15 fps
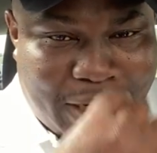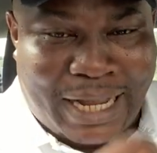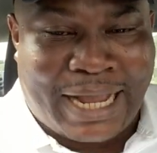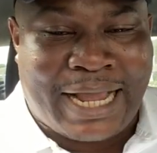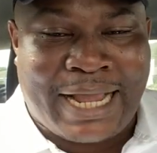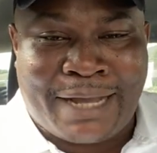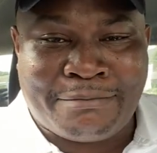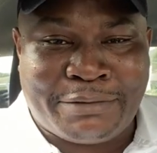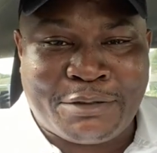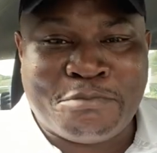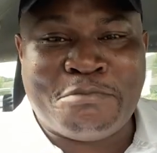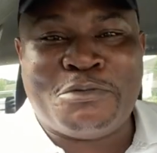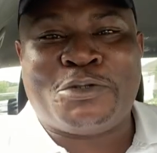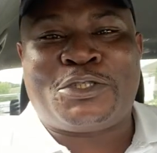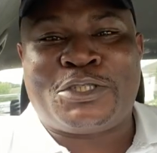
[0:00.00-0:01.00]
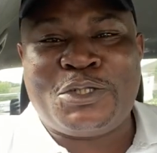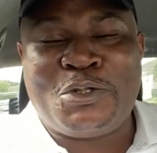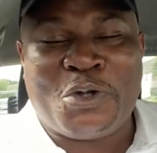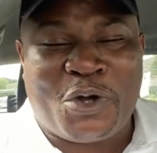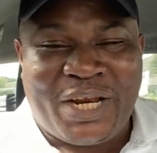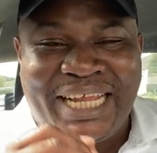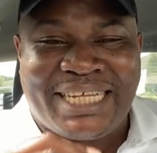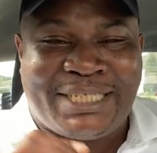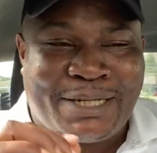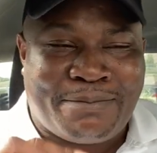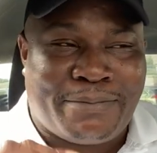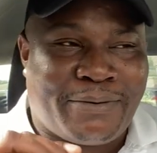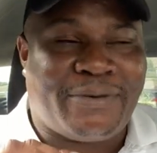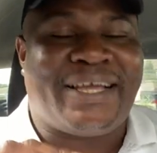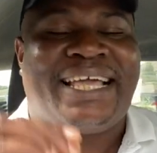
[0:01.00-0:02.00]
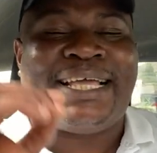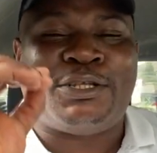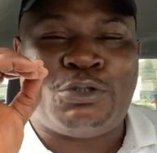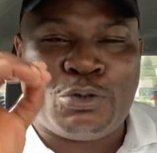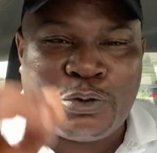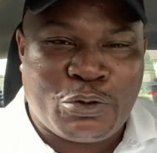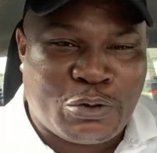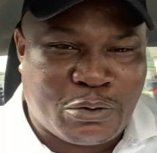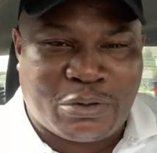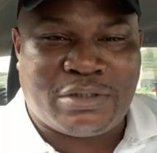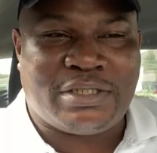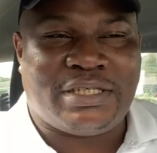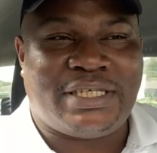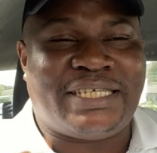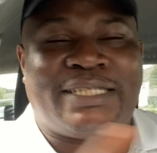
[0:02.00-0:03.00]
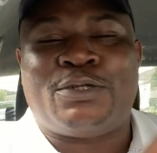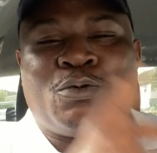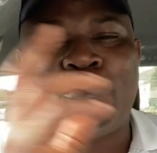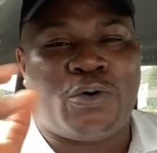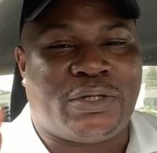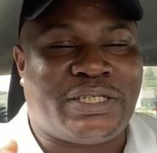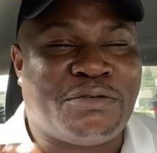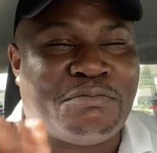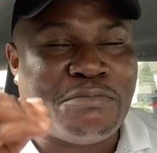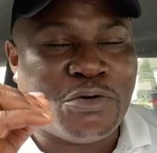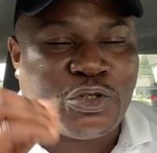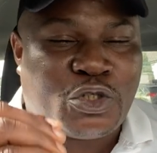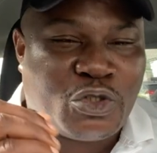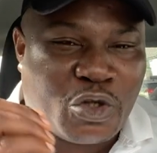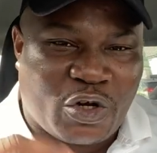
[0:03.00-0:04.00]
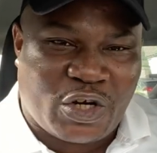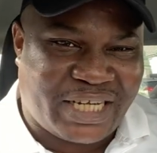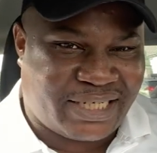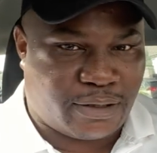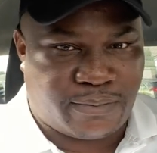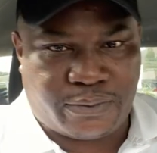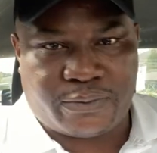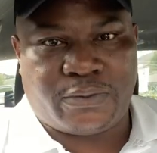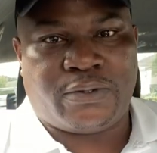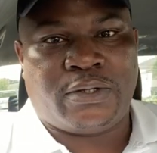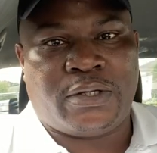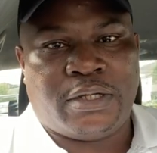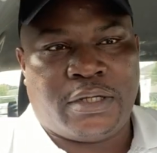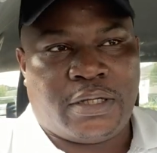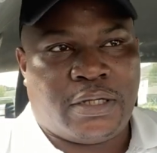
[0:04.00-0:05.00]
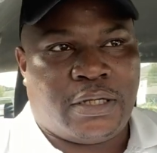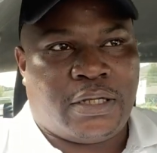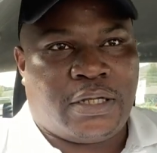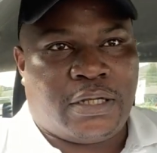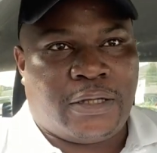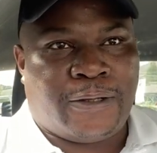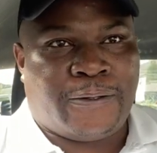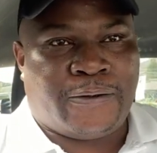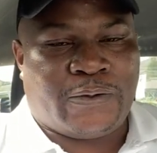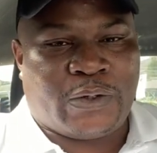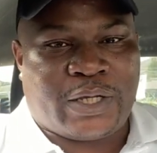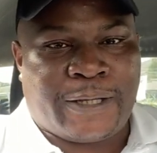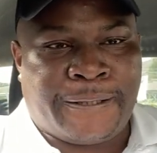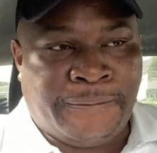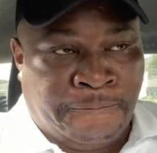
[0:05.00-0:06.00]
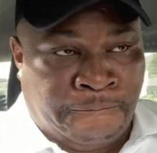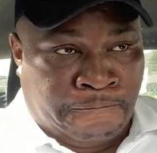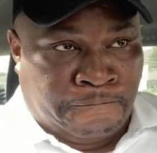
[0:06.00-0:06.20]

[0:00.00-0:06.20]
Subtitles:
I am the most knowledgeable Edo youth in the world, the most knowledgeable. Okay?